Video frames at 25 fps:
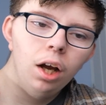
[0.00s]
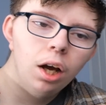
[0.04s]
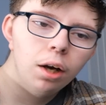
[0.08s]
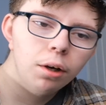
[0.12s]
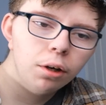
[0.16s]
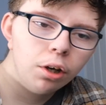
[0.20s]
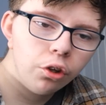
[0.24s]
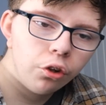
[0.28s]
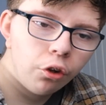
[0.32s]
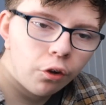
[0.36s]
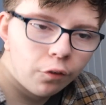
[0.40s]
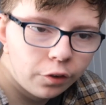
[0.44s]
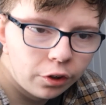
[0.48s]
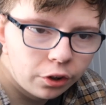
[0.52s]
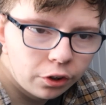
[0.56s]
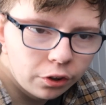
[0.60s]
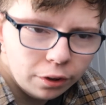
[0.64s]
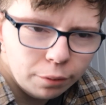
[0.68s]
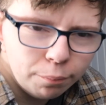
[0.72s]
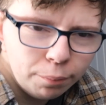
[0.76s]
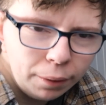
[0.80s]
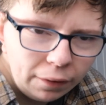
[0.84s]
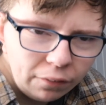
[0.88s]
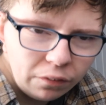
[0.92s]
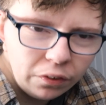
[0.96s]
Because obviously
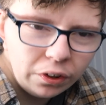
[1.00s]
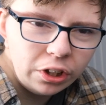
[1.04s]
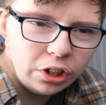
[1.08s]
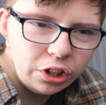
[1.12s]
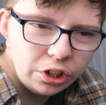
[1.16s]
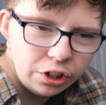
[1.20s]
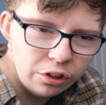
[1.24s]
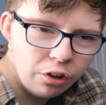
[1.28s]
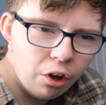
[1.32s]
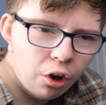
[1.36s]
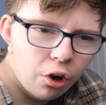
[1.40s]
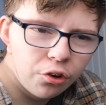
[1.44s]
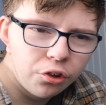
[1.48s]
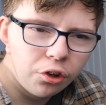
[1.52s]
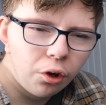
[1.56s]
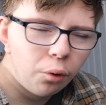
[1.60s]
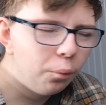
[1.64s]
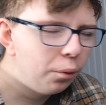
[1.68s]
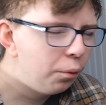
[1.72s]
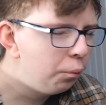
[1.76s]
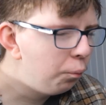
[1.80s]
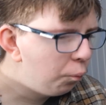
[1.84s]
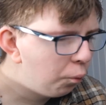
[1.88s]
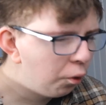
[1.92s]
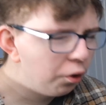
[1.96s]
Big Finish is audio, we
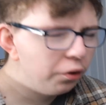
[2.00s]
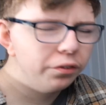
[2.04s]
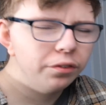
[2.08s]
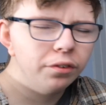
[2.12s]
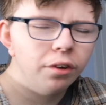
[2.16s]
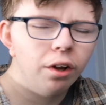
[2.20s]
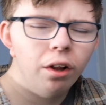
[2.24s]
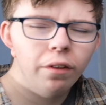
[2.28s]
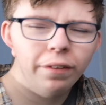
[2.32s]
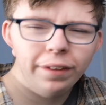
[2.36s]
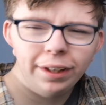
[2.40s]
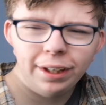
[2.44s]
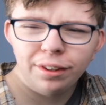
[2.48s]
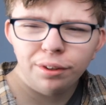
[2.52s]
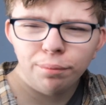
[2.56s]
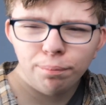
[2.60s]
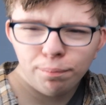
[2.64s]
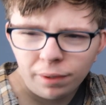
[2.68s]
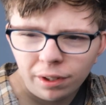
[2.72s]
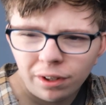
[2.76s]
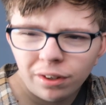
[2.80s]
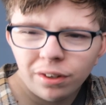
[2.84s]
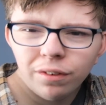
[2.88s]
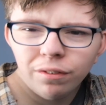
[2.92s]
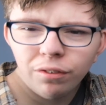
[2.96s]
want these
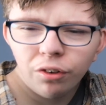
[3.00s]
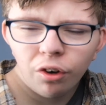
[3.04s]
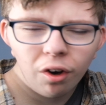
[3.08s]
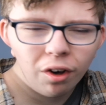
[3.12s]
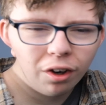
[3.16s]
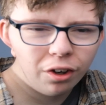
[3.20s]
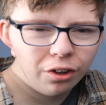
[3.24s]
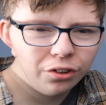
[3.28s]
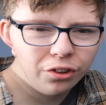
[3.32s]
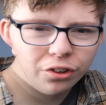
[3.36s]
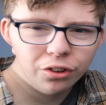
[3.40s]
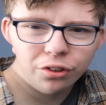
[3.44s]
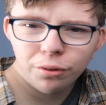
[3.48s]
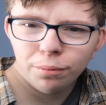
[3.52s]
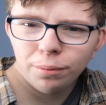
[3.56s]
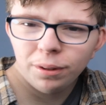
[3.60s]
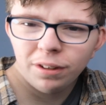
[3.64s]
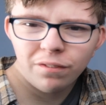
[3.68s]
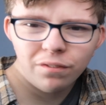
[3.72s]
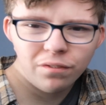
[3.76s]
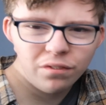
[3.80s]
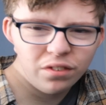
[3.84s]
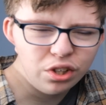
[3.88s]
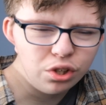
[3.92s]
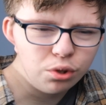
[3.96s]
beautiful audios to be
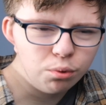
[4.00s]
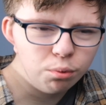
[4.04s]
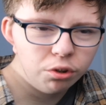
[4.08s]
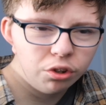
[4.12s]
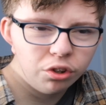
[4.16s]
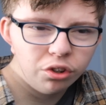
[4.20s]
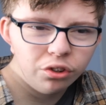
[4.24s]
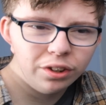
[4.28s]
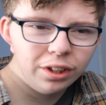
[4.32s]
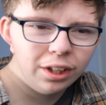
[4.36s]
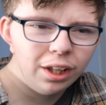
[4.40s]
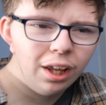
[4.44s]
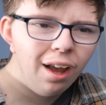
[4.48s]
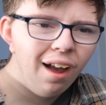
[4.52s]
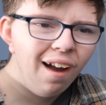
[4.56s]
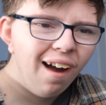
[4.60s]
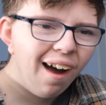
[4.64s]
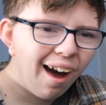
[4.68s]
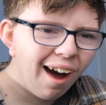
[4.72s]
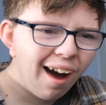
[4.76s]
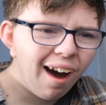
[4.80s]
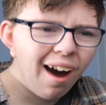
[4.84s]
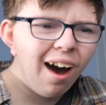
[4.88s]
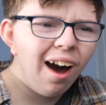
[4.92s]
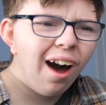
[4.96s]
visual, because the
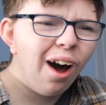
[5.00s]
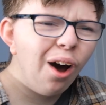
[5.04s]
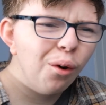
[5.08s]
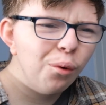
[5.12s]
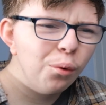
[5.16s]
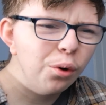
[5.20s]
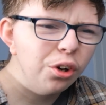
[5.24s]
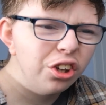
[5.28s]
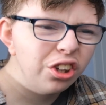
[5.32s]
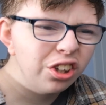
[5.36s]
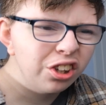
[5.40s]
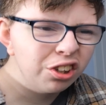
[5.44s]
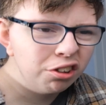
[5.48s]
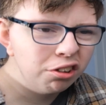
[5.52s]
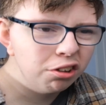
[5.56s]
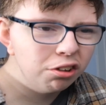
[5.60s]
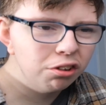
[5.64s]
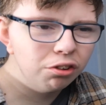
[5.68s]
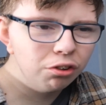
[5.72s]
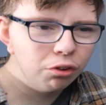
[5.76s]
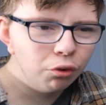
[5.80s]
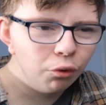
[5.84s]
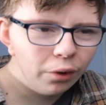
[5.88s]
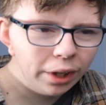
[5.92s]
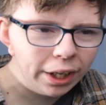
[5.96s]
artwork just
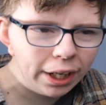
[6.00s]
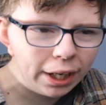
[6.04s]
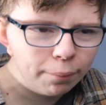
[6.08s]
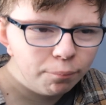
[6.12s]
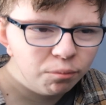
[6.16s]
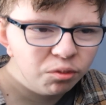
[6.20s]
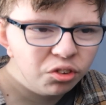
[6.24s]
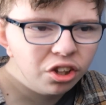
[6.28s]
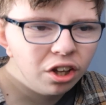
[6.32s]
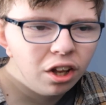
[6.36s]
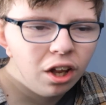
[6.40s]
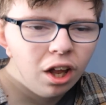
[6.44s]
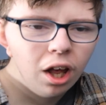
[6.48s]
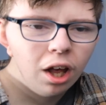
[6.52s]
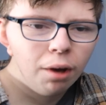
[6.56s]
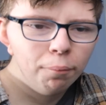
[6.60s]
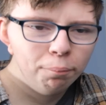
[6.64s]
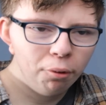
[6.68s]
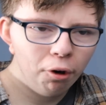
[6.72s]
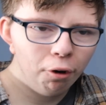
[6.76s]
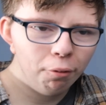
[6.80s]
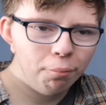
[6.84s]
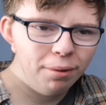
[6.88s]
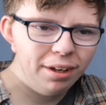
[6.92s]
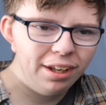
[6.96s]
screams,
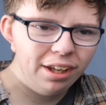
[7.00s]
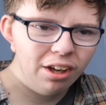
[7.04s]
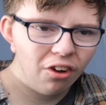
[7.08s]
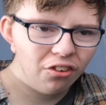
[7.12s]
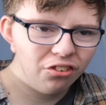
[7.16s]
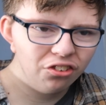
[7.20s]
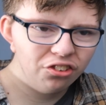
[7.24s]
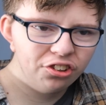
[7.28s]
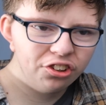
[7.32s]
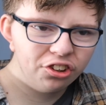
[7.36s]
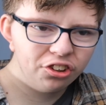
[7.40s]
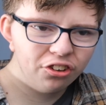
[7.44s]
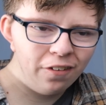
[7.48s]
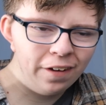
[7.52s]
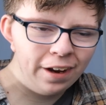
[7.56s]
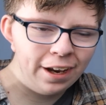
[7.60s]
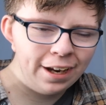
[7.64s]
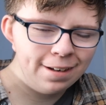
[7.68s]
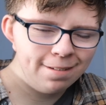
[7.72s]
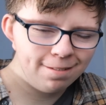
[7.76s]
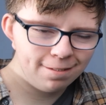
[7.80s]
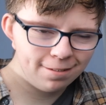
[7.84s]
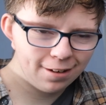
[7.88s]
"Put me on screen